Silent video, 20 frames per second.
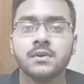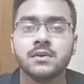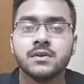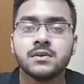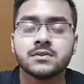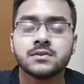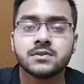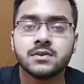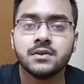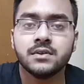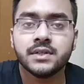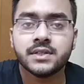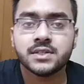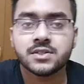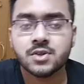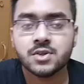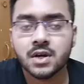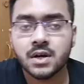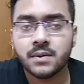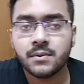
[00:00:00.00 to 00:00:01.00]
So let's
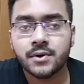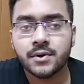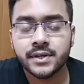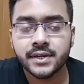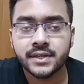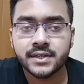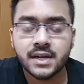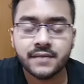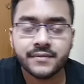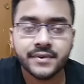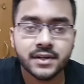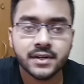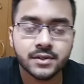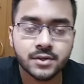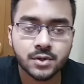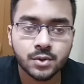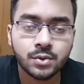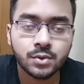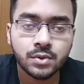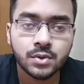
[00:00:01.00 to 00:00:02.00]
talk about air traffic
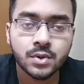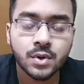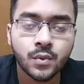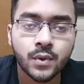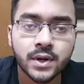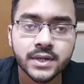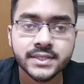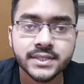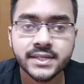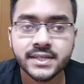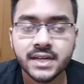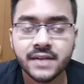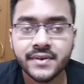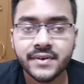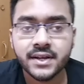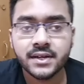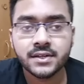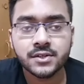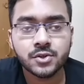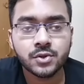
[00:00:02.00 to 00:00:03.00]
control. What is air traffic
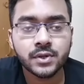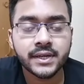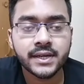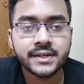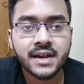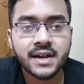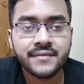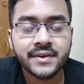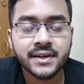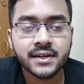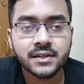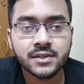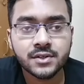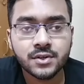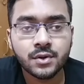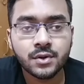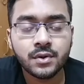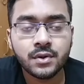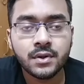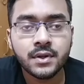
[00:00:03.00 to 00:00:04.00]
control? Air traffic
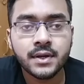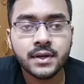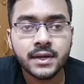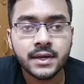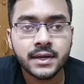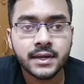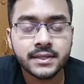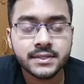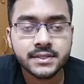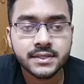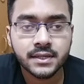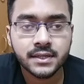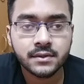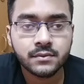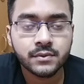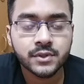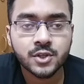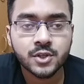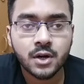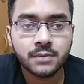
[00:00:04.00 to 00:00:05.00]
control is done
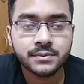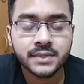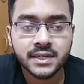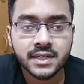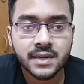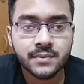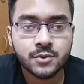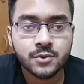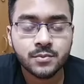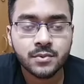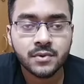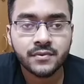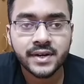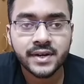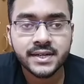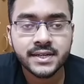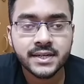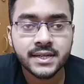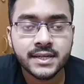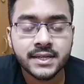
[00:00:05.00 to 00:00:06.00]
with the objective to
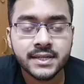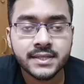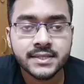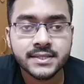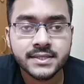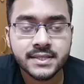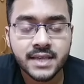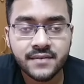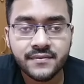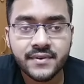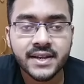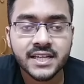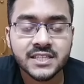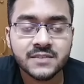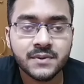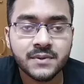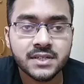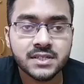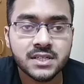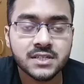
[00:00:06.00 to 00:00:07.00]
provide safe and
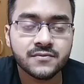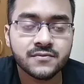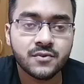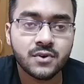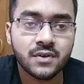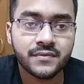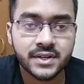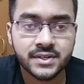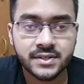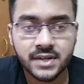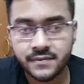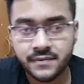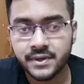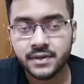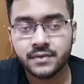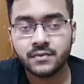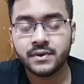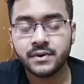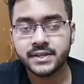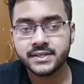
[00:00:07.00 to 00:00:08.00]
expeditious flow of air
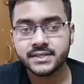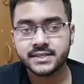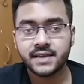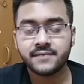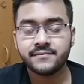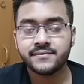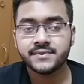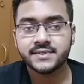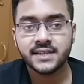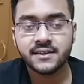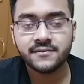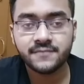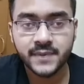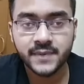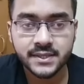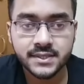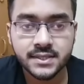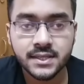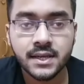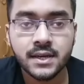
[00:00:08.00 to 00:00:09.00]
traffic. What is safe? Safe
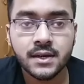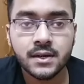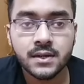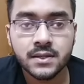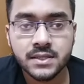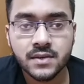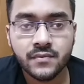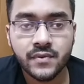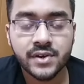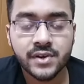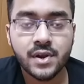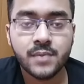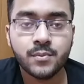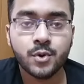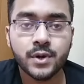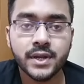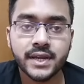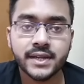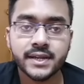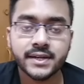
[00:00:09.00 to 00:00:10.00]
means, see, when you are
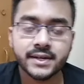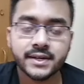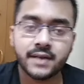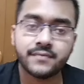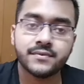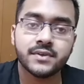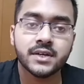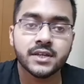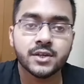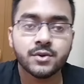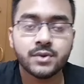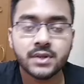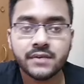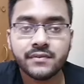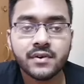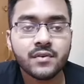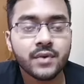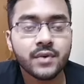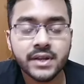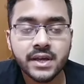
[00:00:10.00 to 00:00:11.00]
boarding an aircraft, you
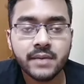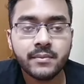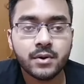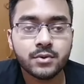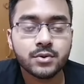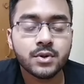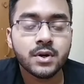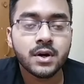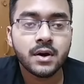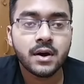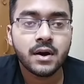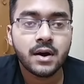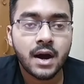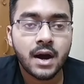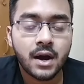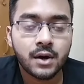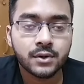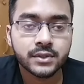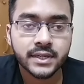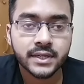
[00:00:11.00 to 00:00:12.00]
never worry about
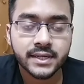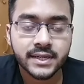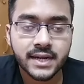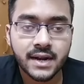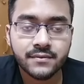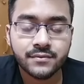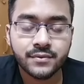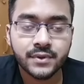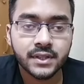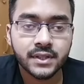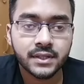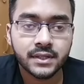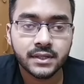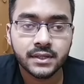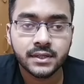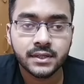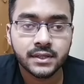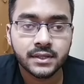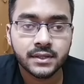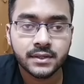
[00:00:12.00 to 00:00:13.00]
how the aircraft will
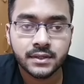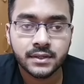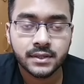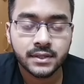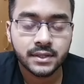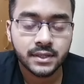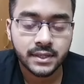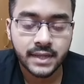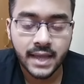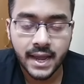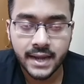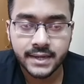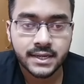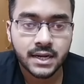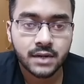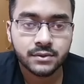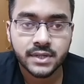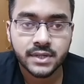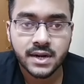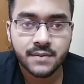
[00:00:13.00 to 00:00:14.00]
land,
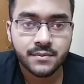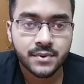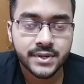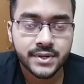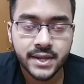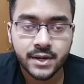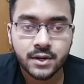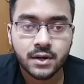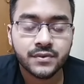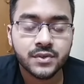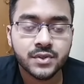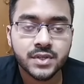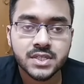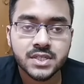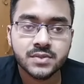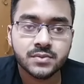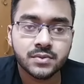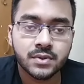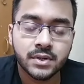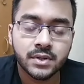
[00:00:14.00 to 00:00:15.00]
how the aircraft will take off. You
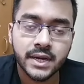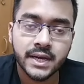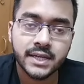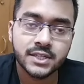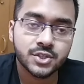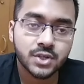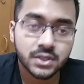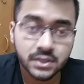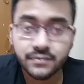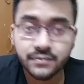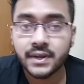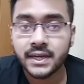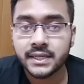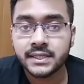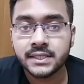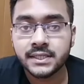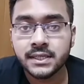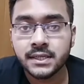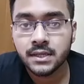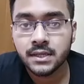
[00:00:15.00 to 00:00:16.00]
just enjoy the
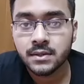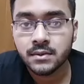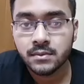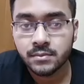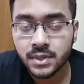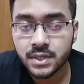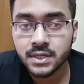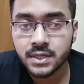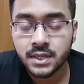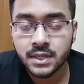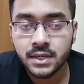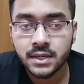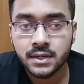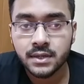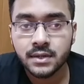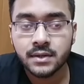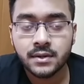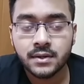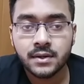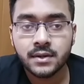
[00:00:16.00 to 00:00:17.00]
flight. But
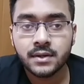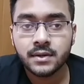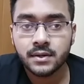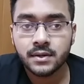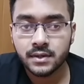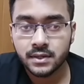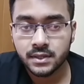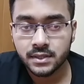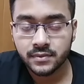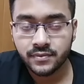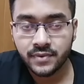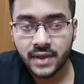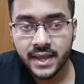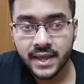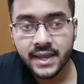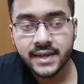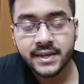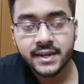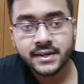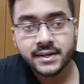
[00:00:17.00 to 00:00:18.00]
flying
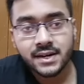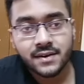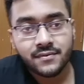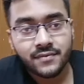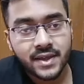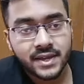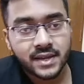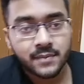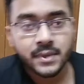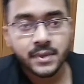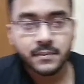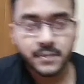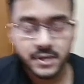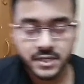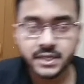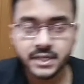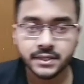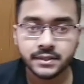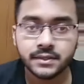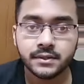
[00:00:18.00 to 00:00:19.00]
an aircraft, flying a big
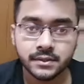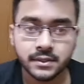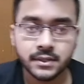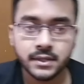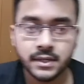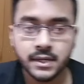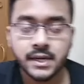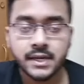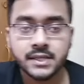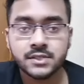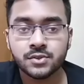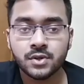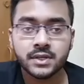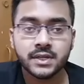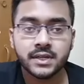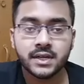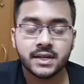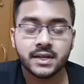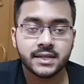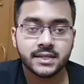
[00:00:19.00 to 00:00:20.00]
machine, is not
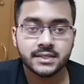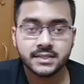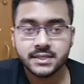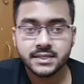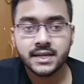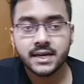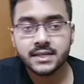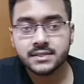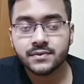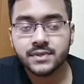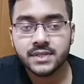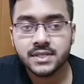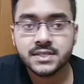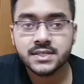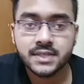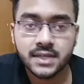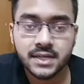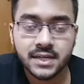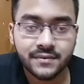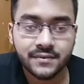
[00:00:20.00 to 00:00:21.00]
an easy task, which is
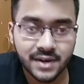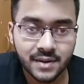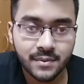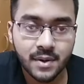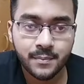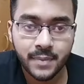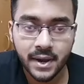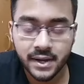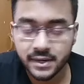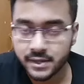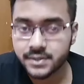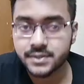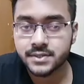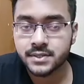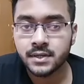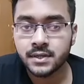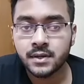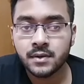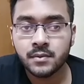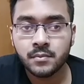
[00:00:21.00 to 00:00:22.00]
done differently by
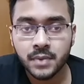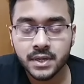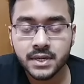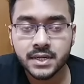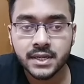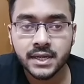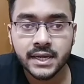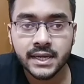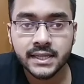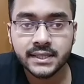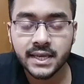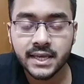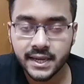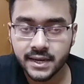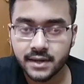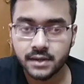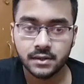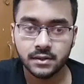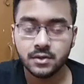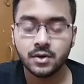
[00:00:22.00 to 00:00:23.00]
pilots. But in the
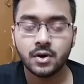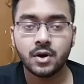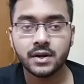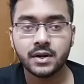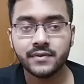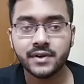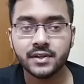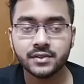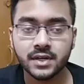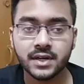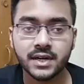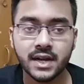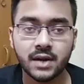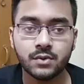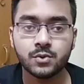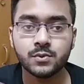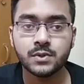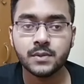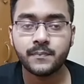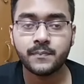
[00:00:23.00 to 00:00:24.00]
air or even in the
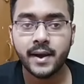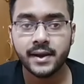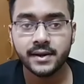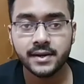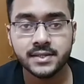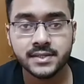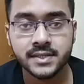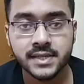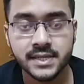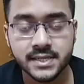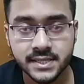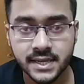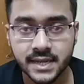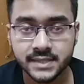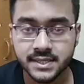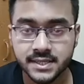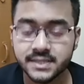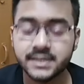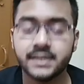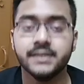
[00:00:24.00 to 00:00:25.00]
ground, the pilots needs
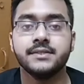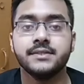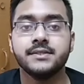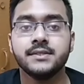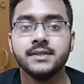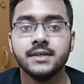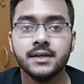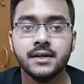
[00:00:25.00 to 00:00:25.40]
assistance.